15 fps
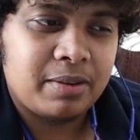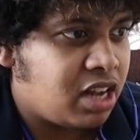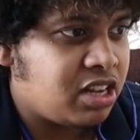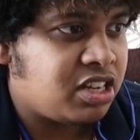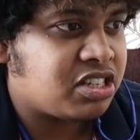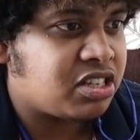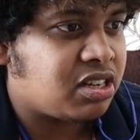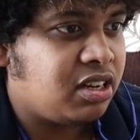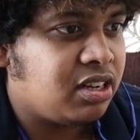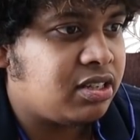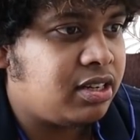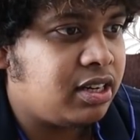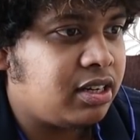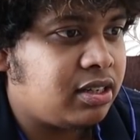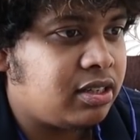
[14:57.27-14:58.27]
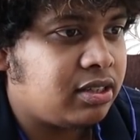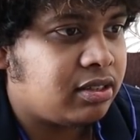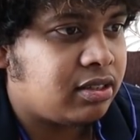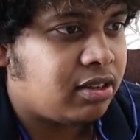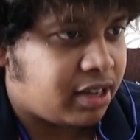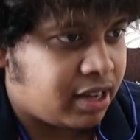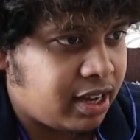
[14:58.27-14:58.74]
I just clicked it.
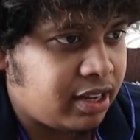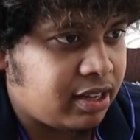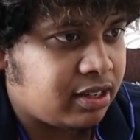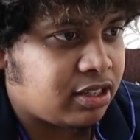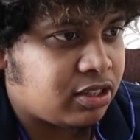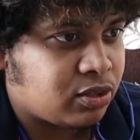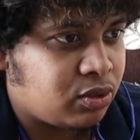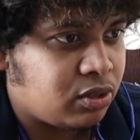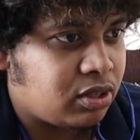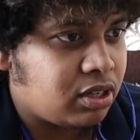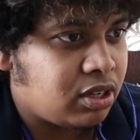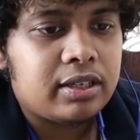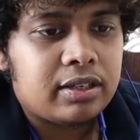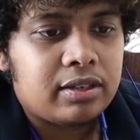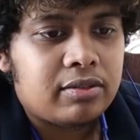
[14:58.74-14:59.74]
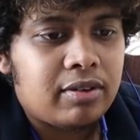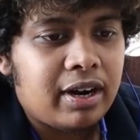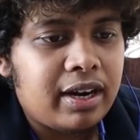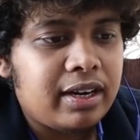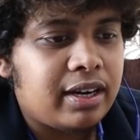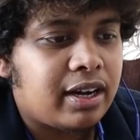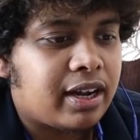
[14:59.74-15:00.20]
Okay, that's good. Alright,